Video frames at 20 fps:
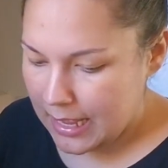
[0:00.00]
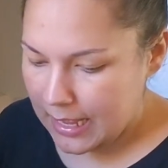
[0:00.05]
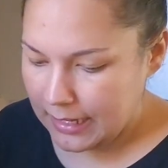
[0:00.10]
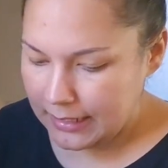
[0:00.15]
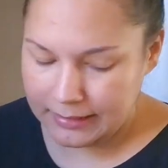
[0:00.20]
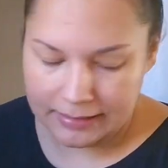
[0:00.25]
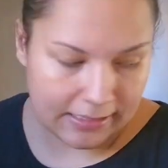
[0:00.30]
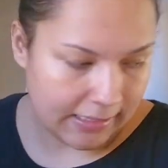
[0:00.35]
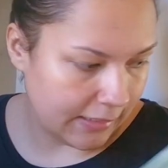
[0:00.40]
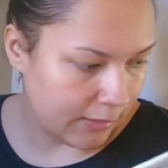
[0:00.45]

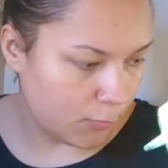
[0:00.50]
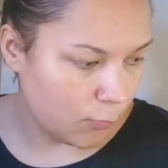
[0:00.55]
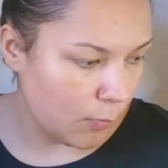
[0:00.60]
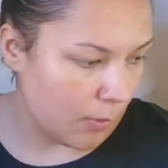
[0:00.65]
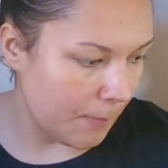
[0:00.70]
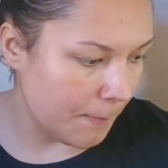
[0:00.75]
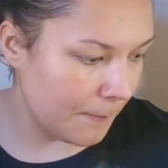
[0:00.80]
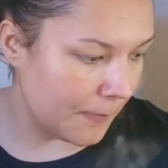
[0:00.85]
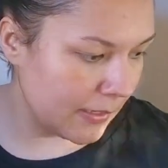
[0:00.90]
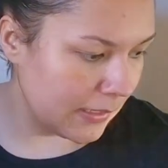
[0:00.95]
And that is
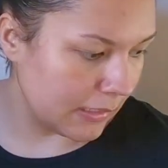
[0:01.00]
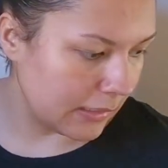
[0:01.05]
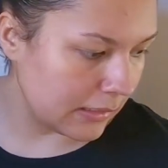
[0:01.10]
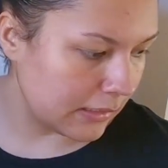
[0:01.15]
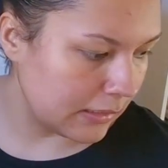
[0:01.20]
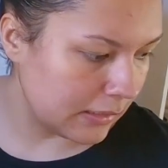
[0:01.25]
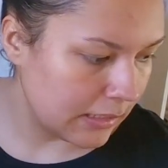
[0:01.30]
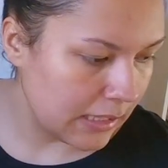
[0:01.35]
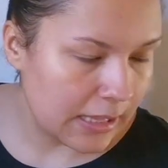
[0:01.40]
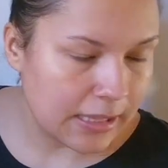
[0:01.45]
one bag.
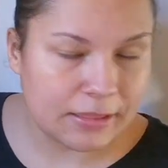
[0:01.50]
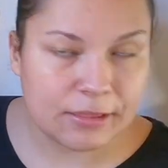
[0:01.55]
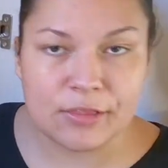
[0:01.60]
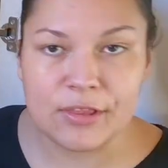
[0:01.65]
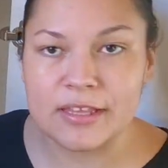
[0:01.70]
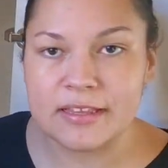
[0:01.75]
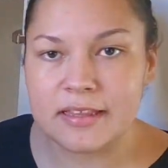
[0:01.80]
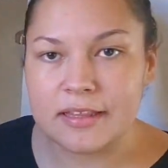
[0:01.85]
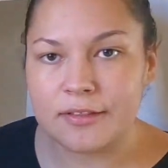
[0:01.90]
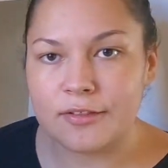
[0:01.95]

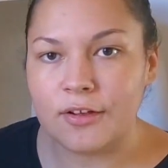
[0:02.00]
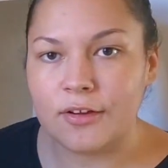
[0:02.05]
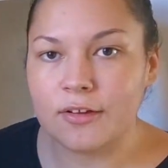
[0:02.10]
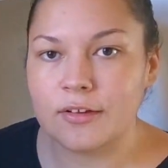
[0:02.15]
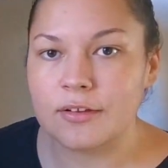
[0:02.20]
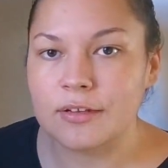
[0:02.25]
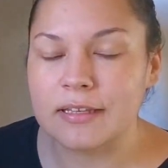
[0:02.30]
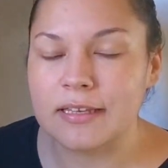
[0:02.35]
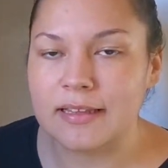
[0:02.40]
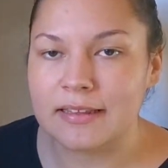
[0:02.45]
This is
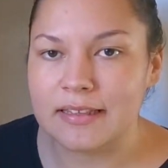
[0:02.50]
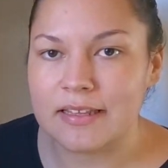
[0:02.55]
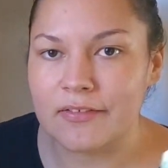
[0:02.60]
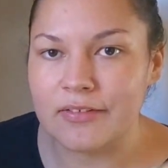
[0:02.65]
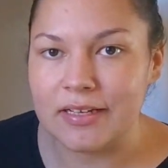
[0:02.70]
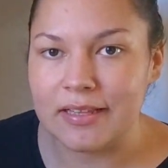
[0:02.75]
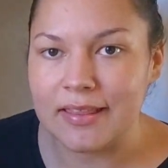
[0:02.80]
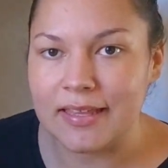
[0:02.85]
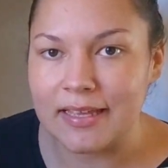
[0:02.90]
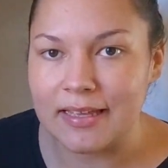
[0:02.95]
not
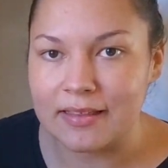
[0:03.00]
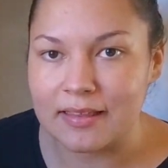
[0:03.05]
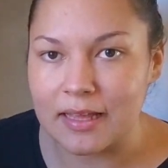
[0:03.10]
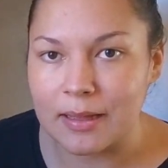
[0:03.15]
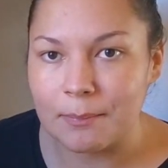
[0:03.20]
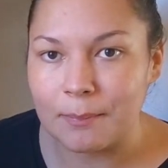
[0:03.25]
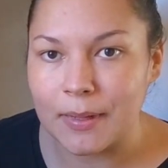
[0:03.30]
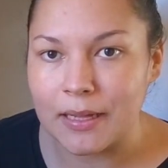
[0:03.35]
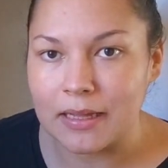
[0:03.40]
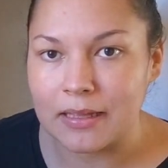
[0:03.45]
necessarily the
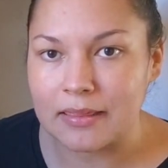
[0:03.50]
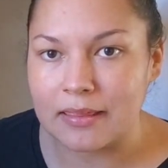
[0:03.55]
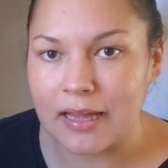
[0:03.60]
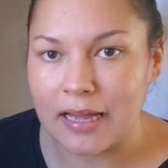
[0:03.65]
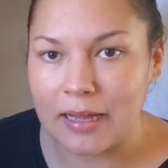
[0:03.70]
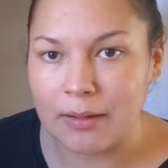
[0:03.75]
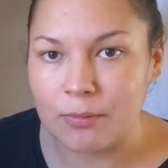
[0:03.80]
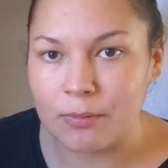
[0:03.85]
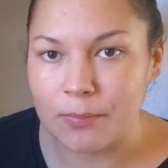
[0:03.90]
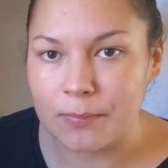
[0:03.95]
exact bag
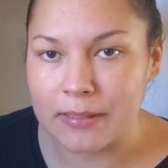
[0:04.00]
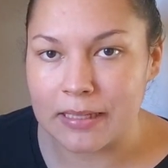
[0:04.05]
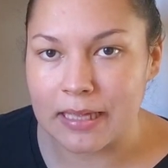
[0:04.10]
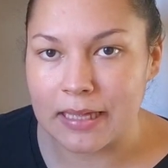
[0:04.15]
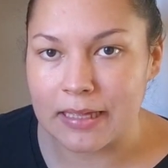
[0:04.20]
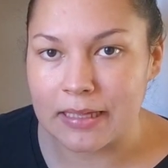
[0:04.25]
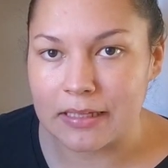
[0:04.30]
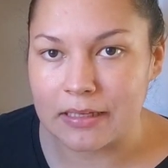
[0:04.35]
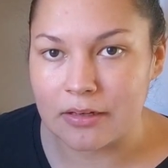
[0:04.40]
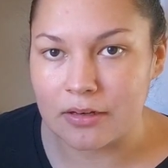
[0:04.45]
that I will be
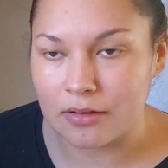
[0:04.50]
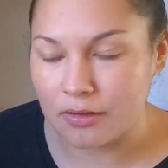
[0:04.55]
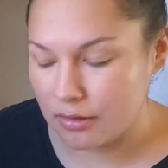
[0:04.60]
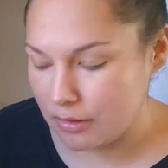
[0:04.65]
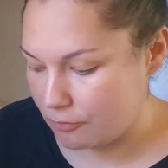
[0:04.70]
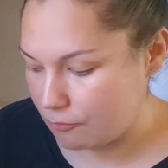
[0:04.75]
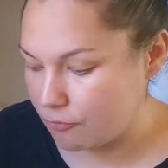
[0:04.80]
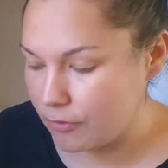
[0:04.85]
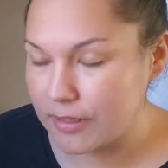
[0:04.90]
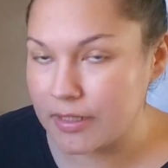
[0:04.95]
getting
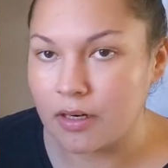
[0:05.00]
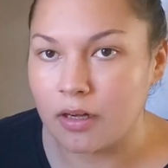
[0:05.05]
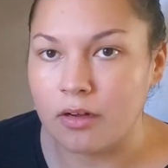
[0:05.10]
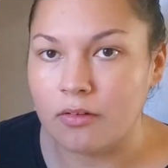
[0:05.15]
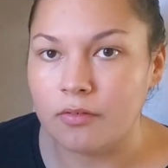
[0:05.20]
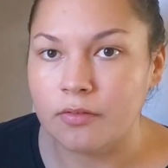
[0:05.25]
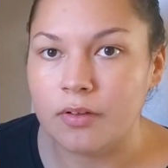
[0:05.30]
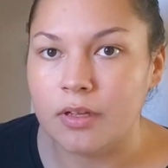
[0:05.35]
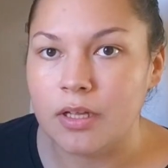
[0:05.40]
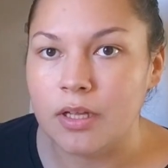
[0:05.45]
rid
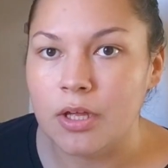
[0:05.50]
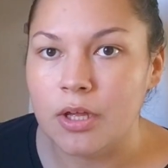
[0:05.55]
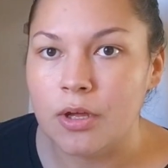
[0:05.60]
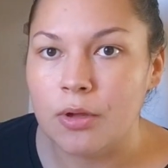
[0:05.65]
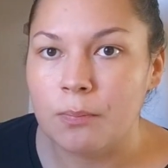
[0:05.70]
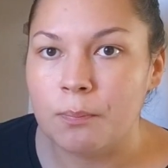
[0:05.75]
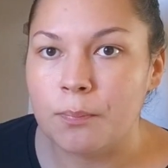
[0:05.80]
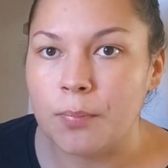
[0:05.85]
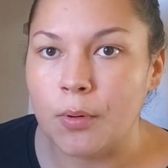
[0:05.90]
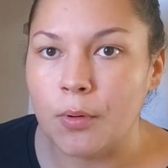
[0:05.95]
of,
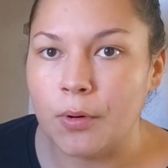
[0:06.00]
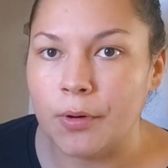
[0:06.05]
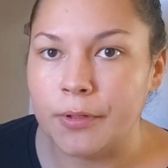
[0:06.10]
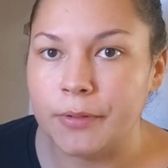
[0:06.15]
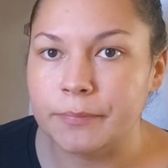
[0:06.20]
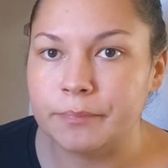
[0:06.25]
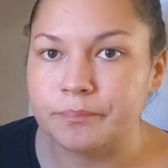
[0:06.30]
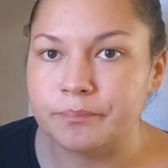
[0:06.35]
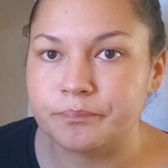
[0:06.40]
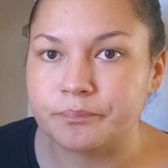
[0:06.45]

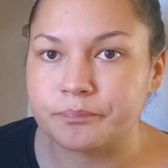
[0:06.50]
but